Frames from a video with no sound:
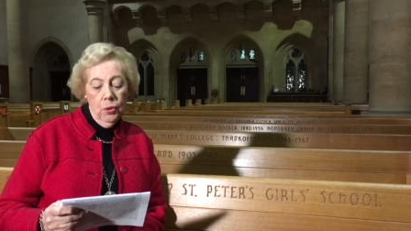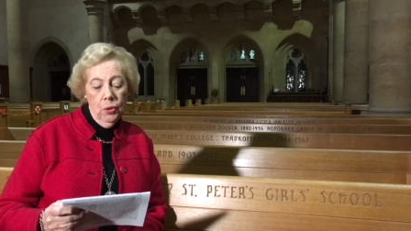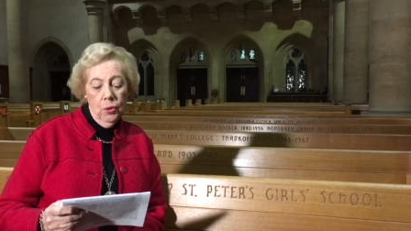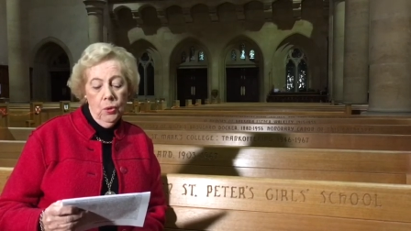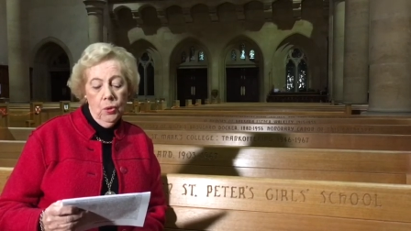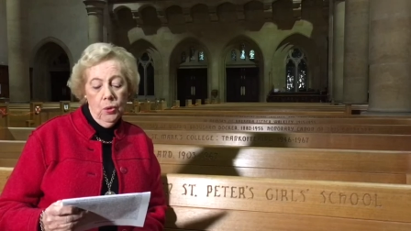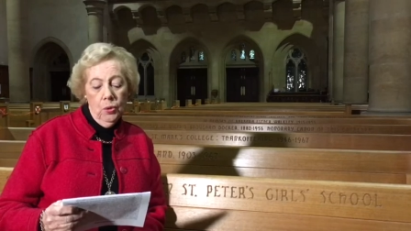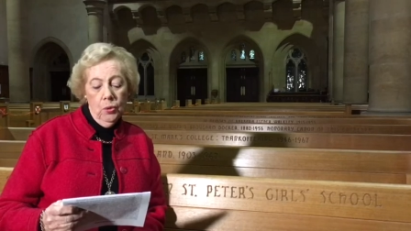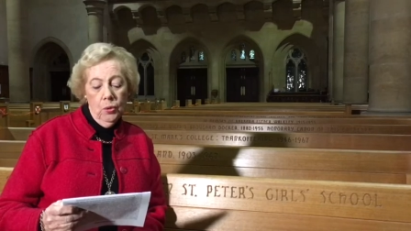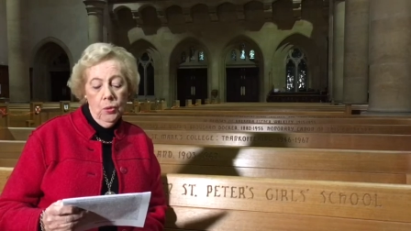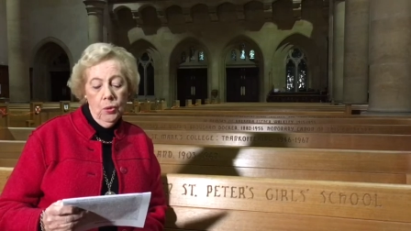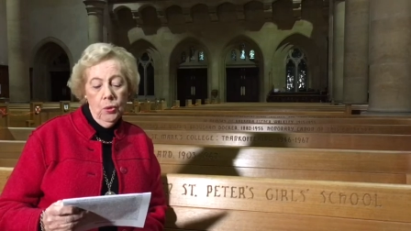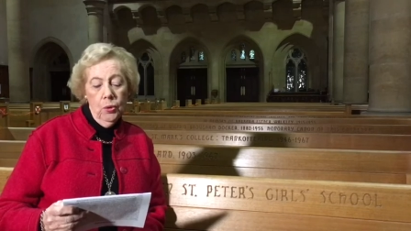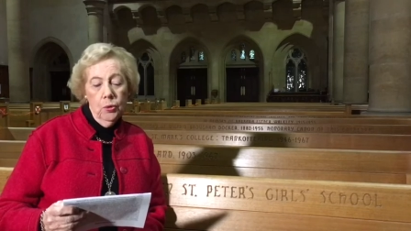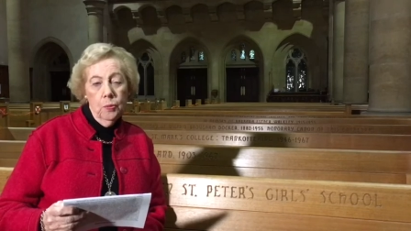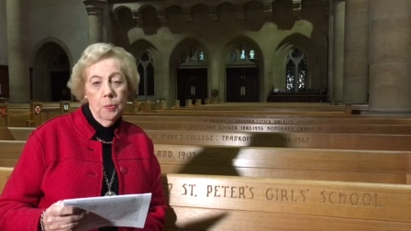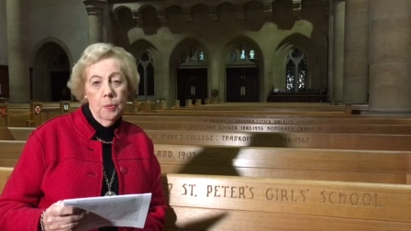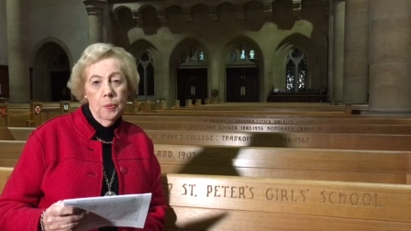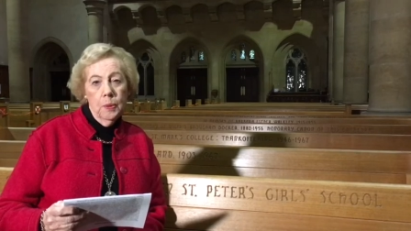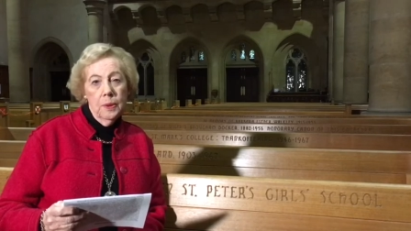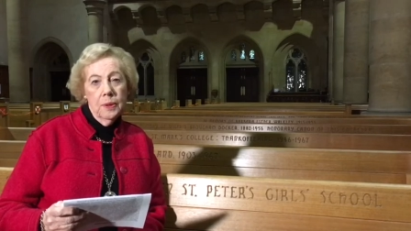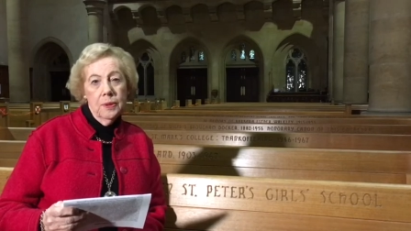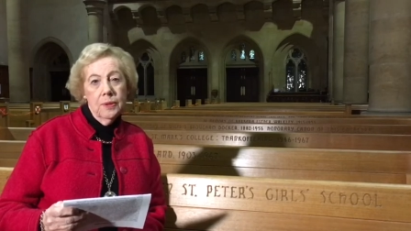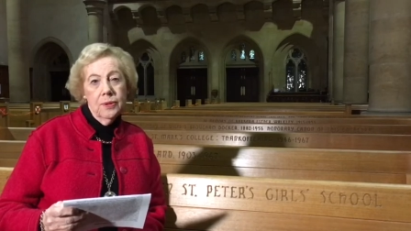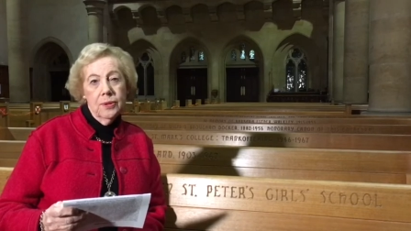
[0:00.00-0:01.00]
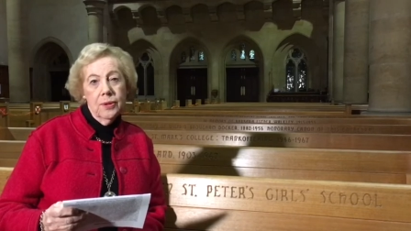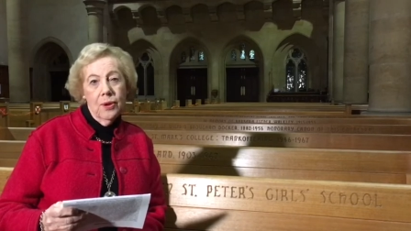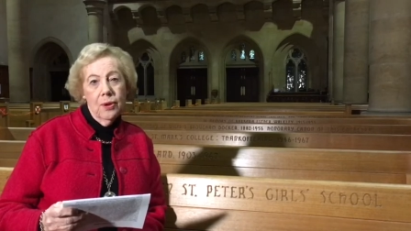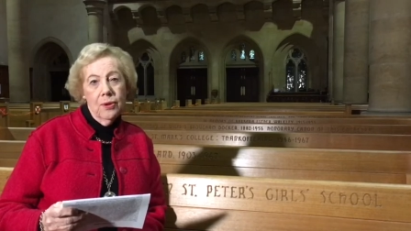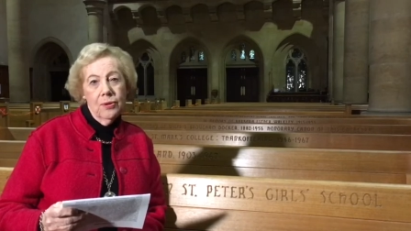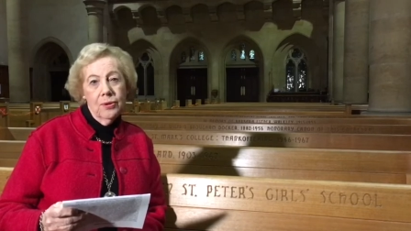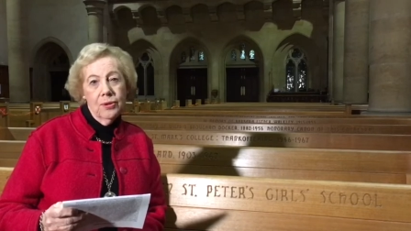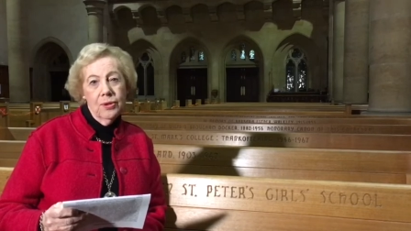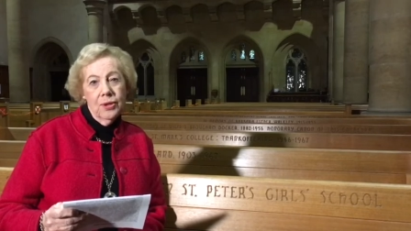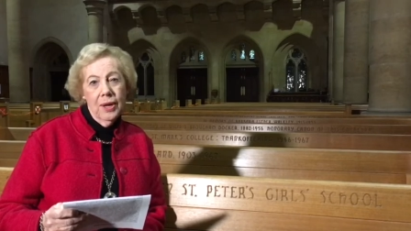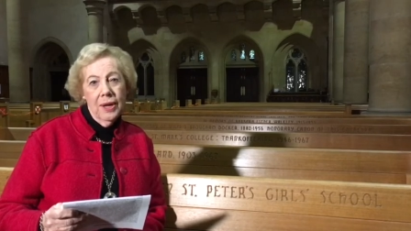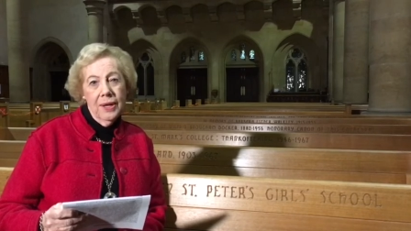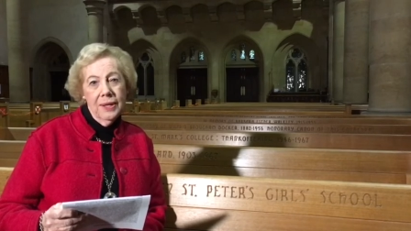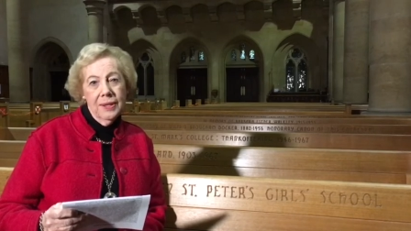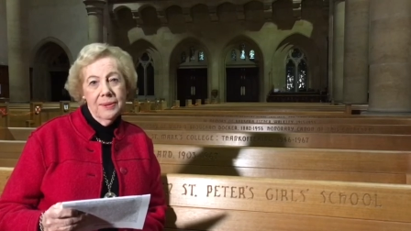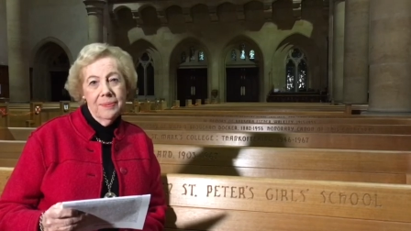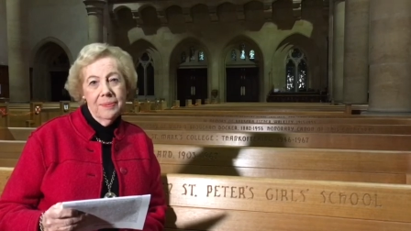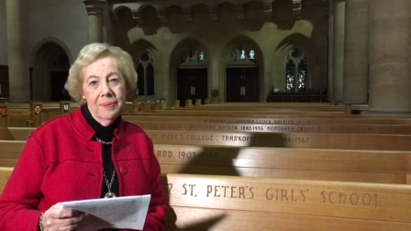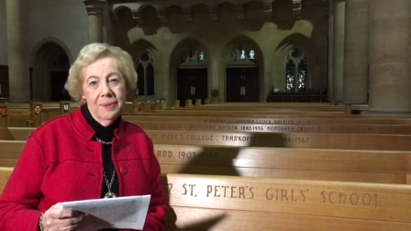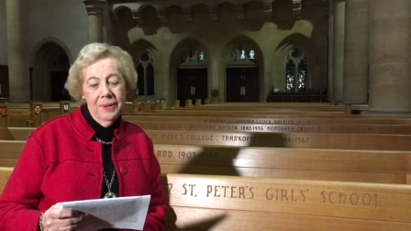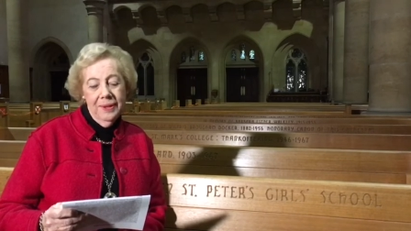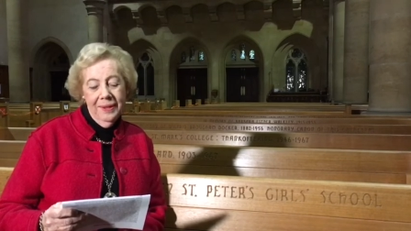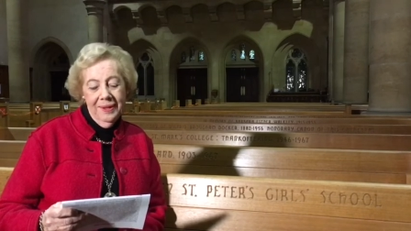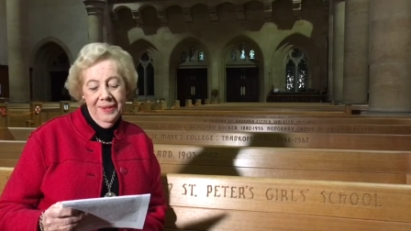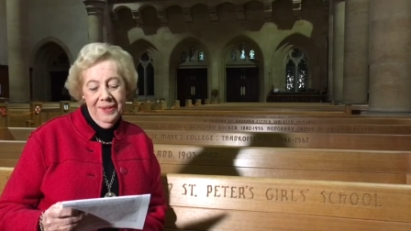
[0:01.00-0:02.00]
or group associated
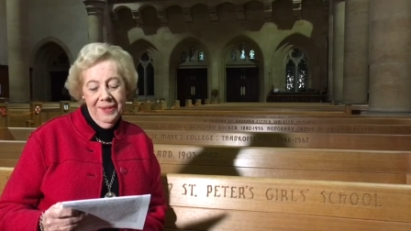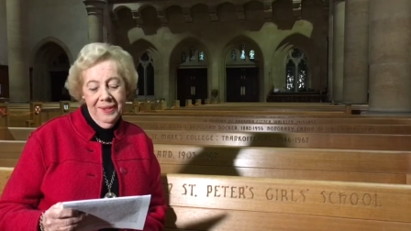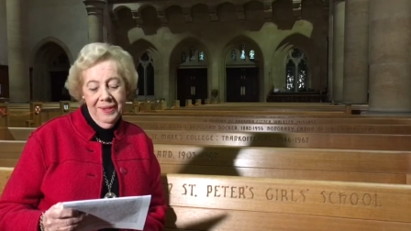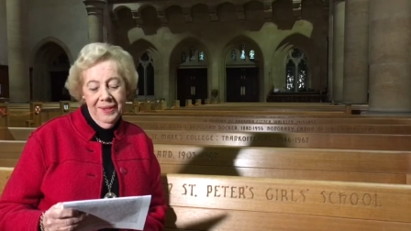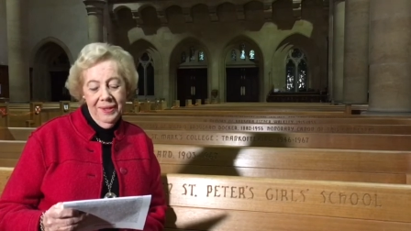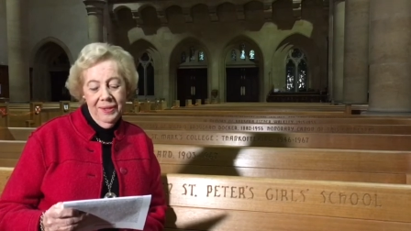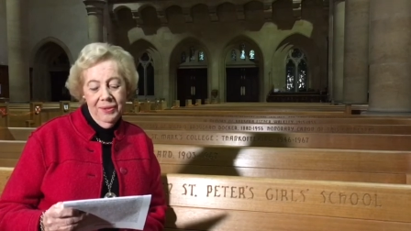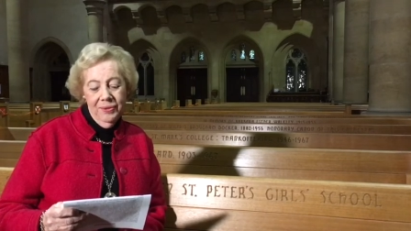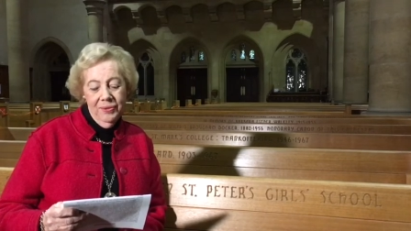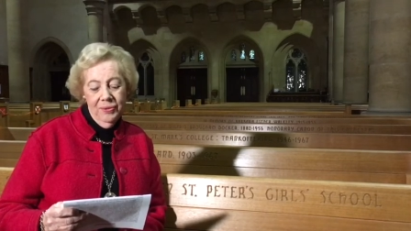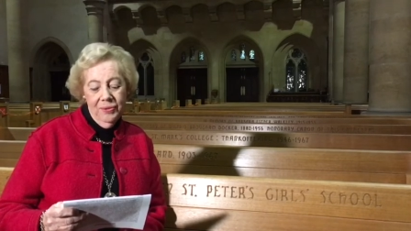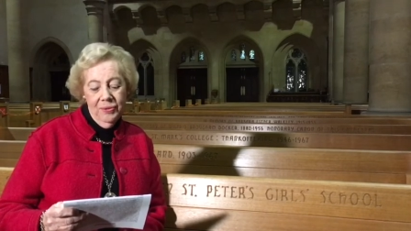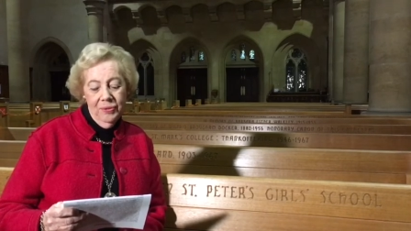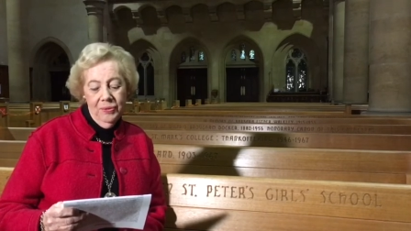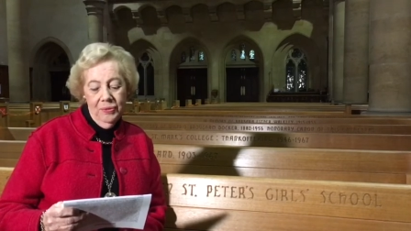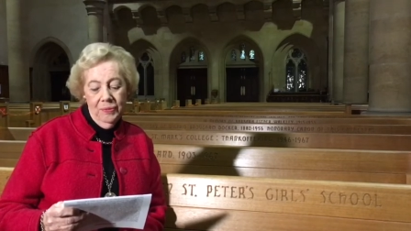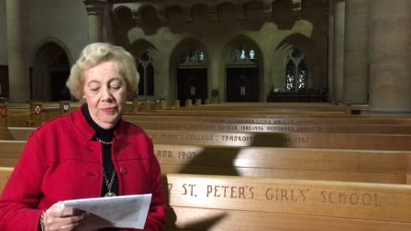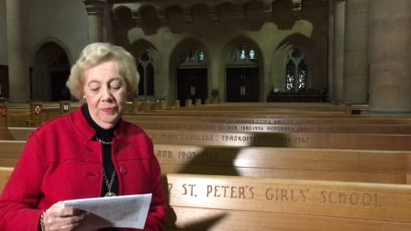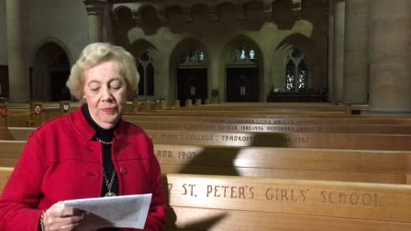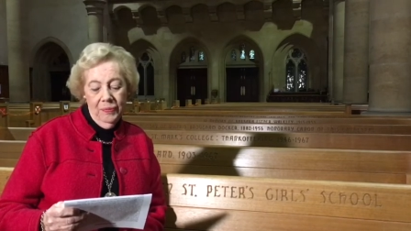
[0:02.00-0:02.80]
with the cathedral,